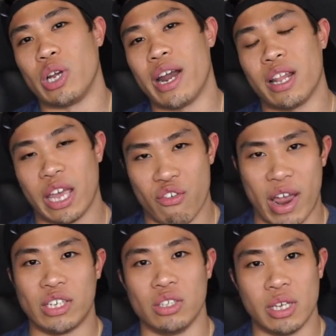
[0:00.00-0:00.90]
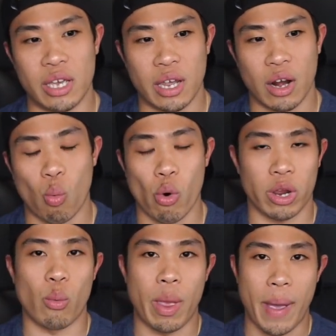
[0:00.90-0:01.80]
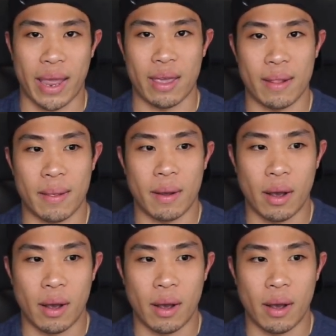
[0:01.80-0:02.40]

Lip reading: you kind of gradually kind of work your way back in?